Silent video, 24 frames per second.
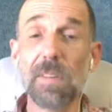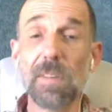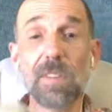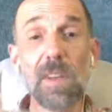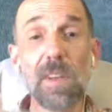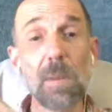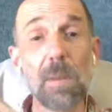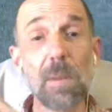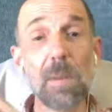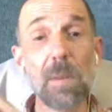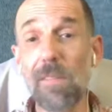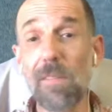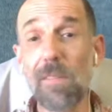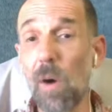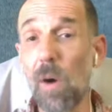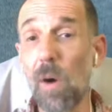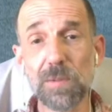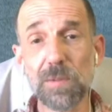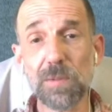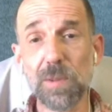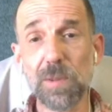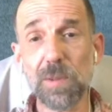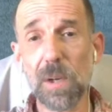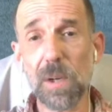I've
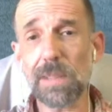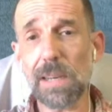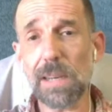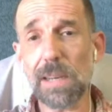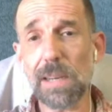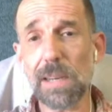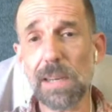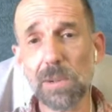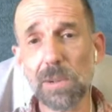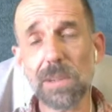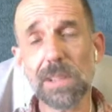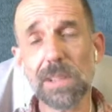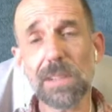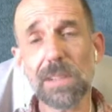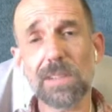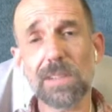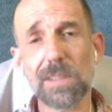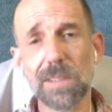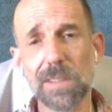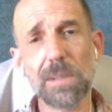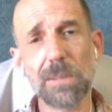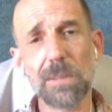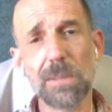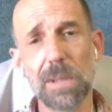always followed that rule. It
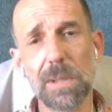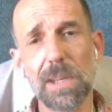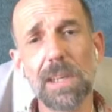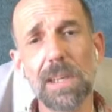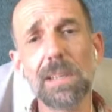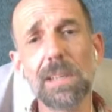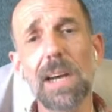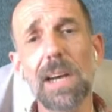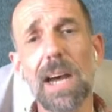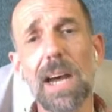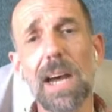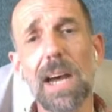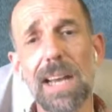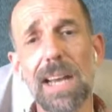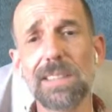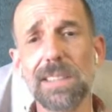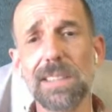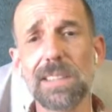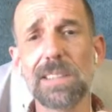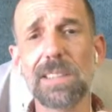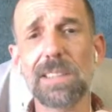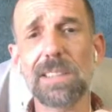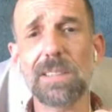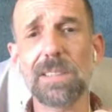served me well. I
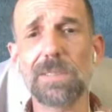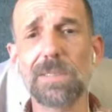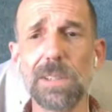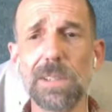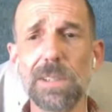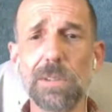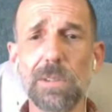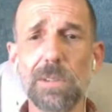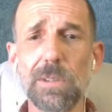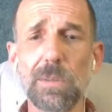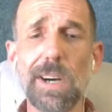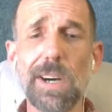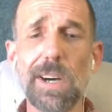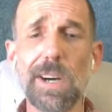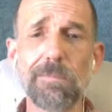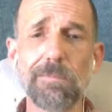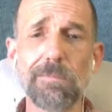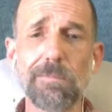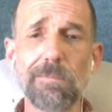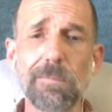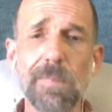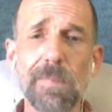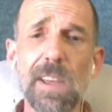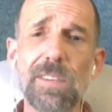suggest it for you as well.
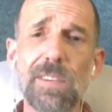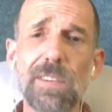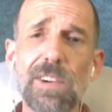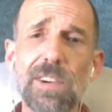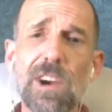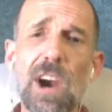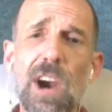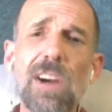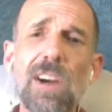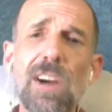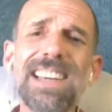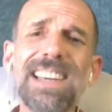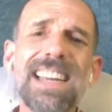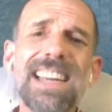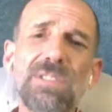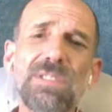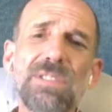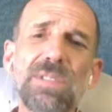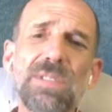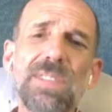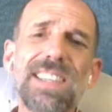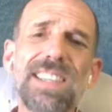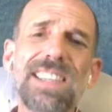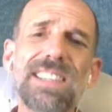If you're already an
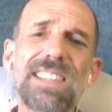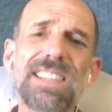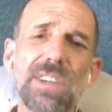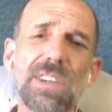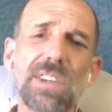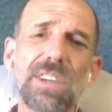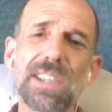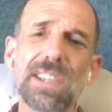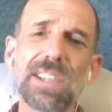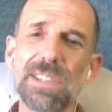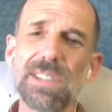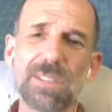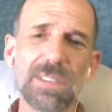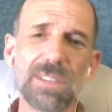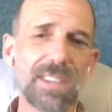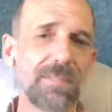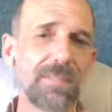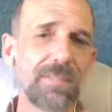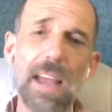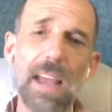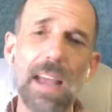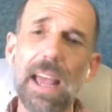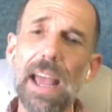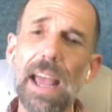intravenous drug user,
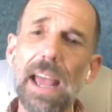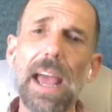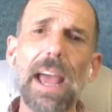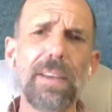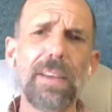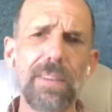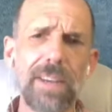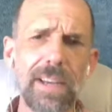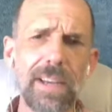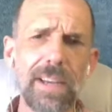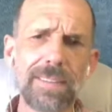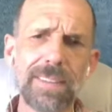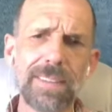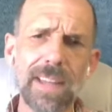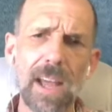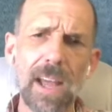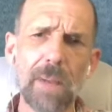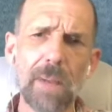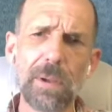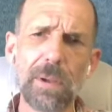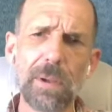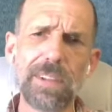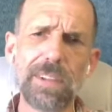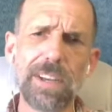you need to stop
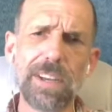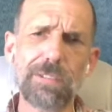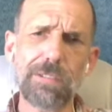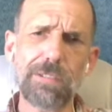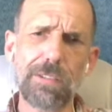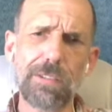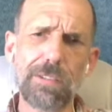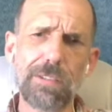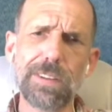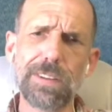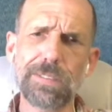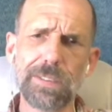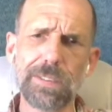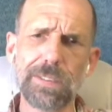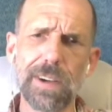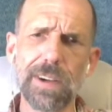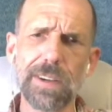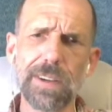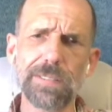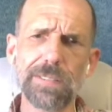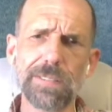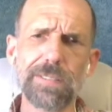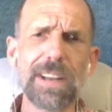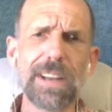using intravenous
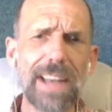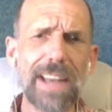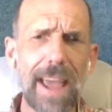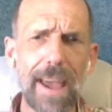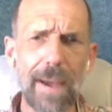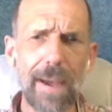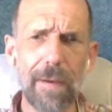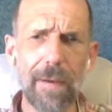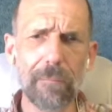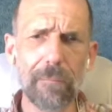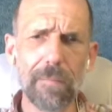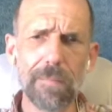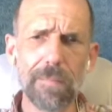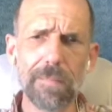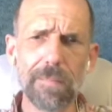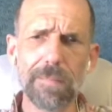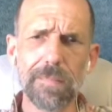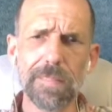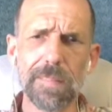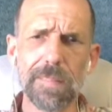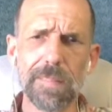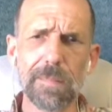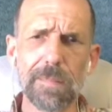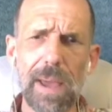drugs right now.
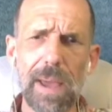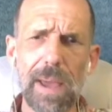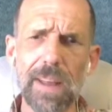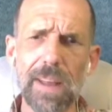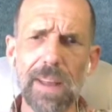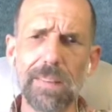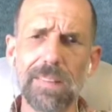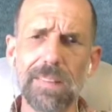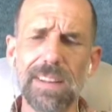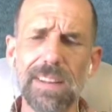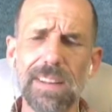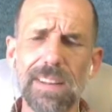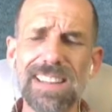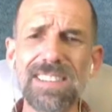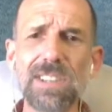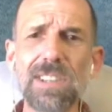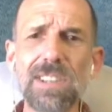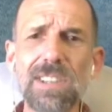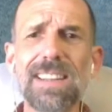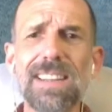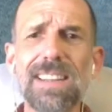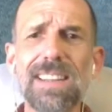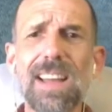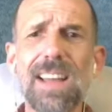It's bad. Unless you're
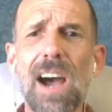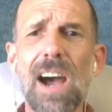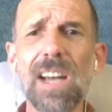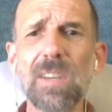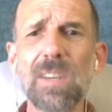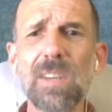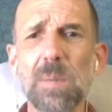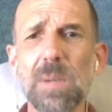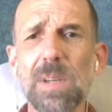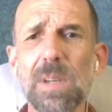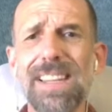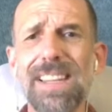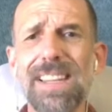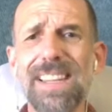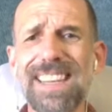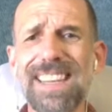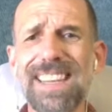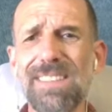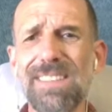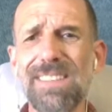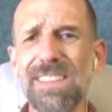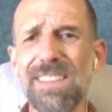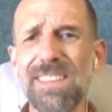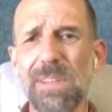in the hospital and they're
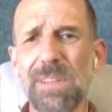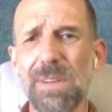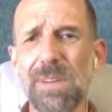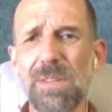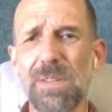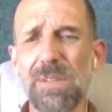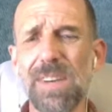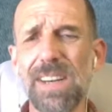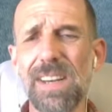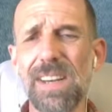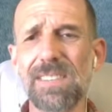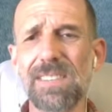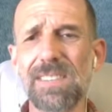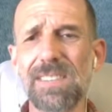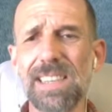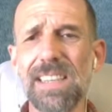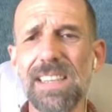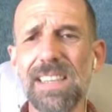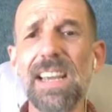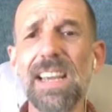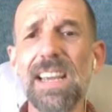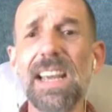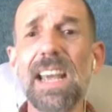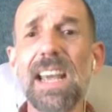giving it to you intravenously,
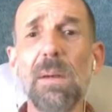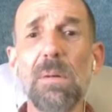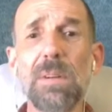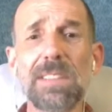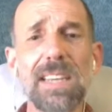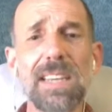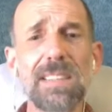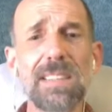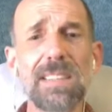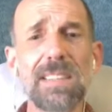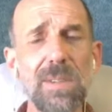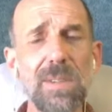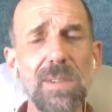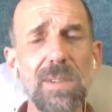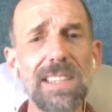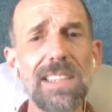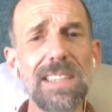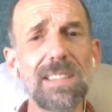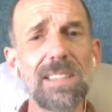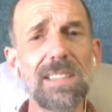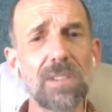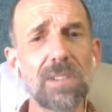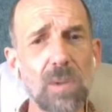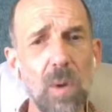in which case you need
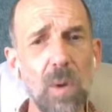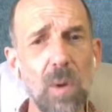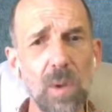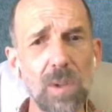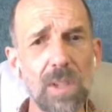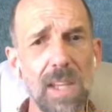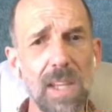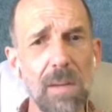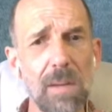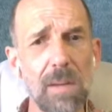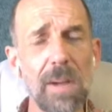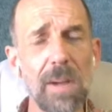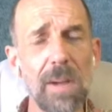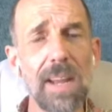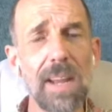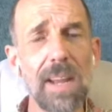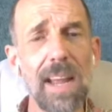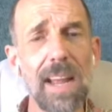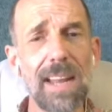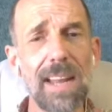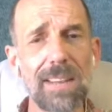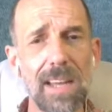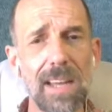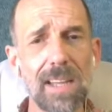to scold them
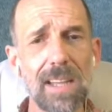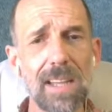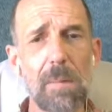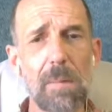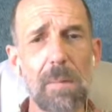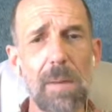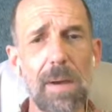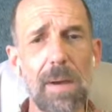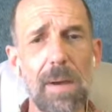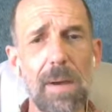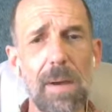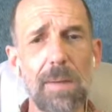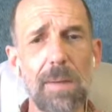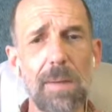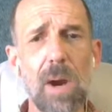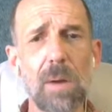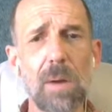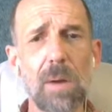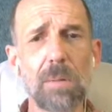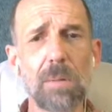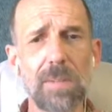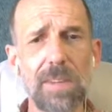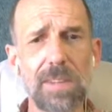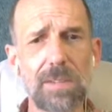and tell them about the
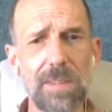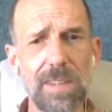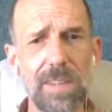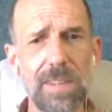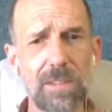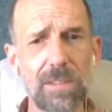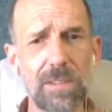harms of intravenous